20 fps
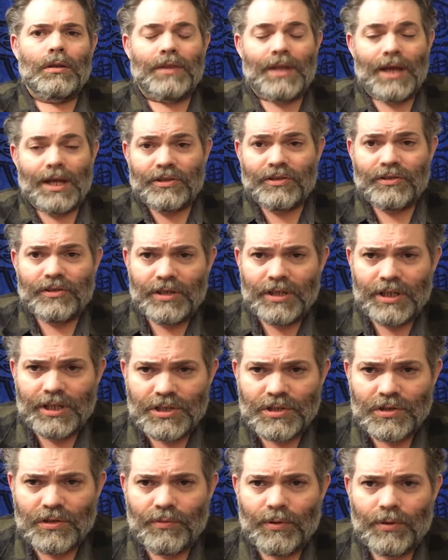That's the
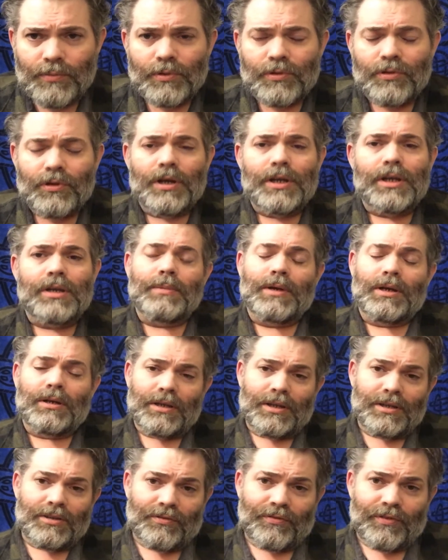nature of what we're talking about.
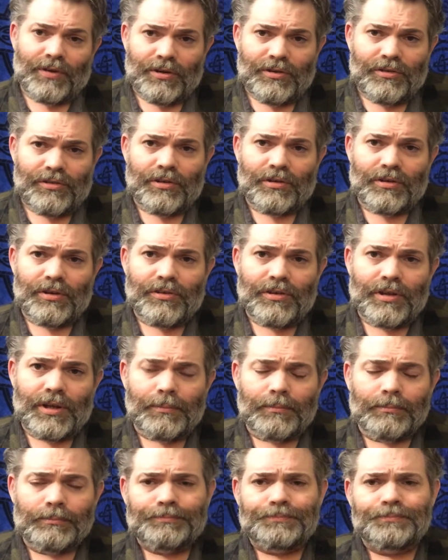It's a very serious
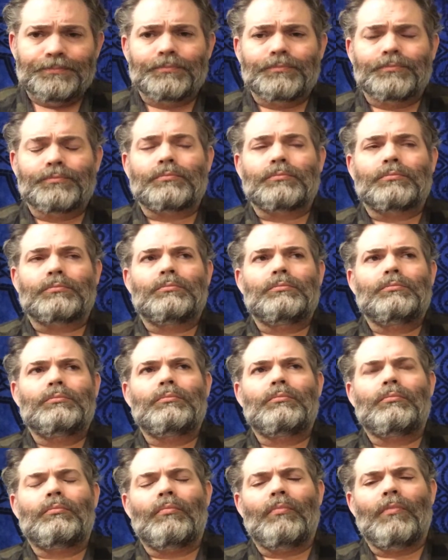thing.
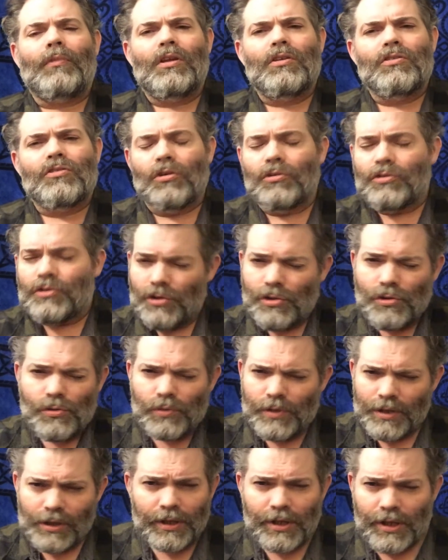So do you
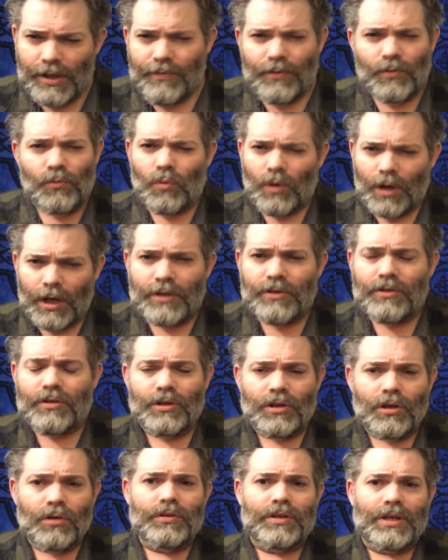really even want to
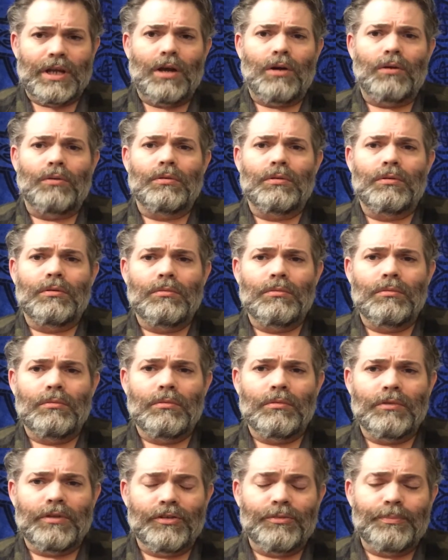go down
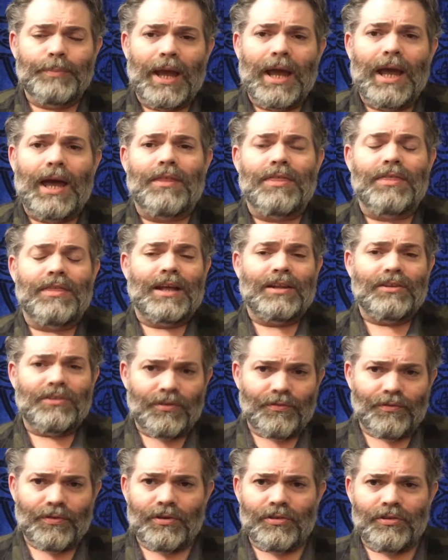this path? That's
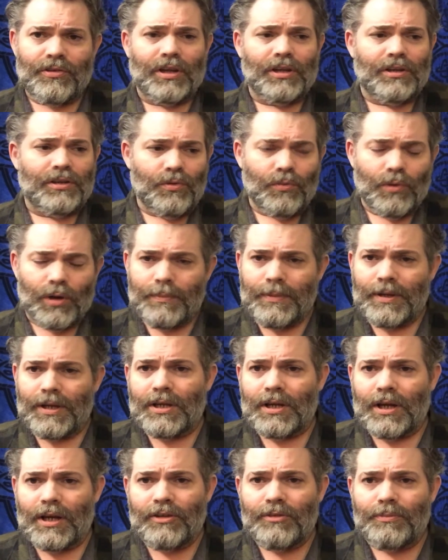the first thing. You want to be a
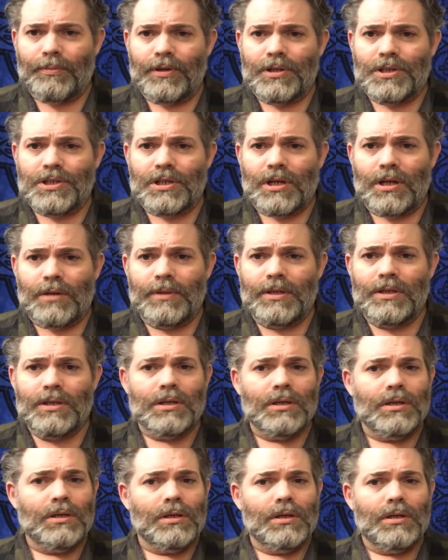cosplay shaman?
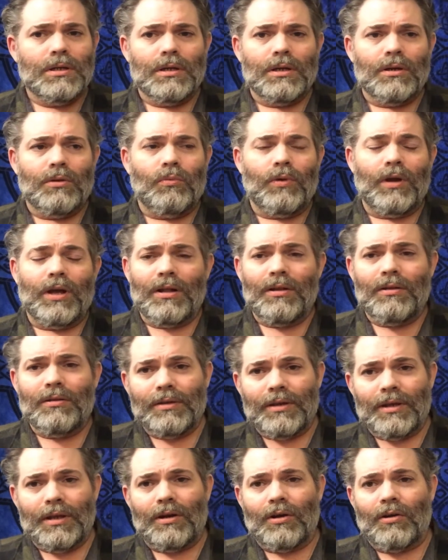Well,
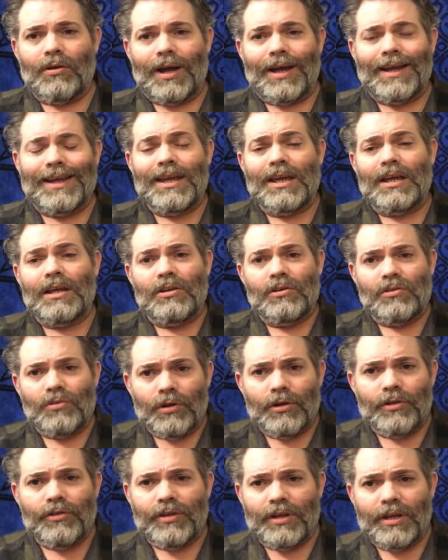I can't
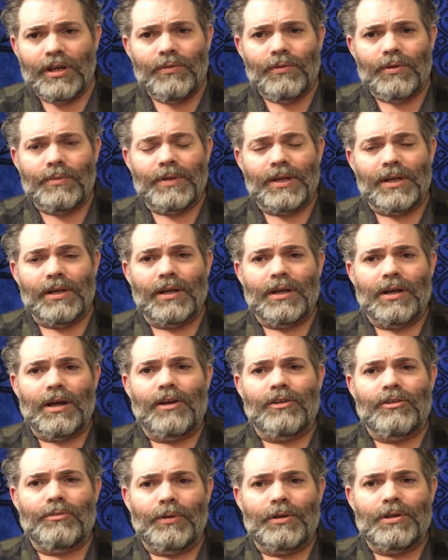endorse anyone being a
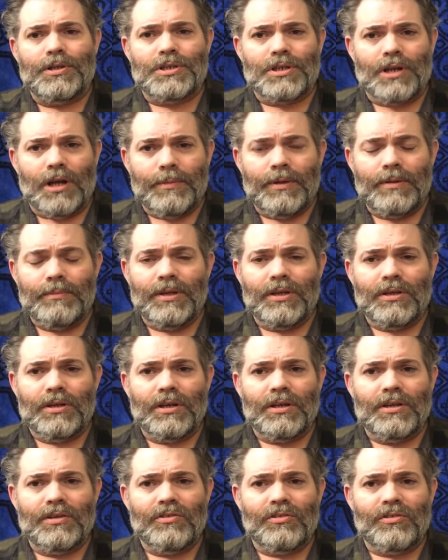cosplay shaman
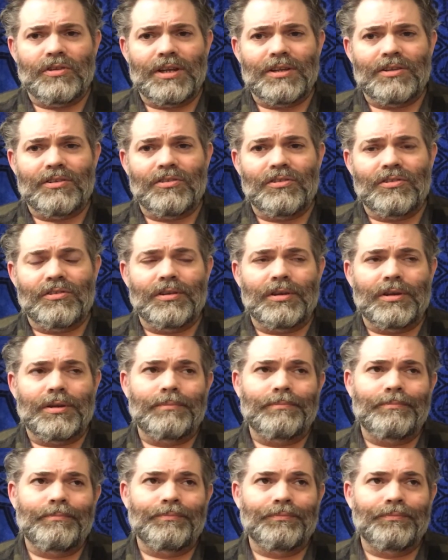because that's a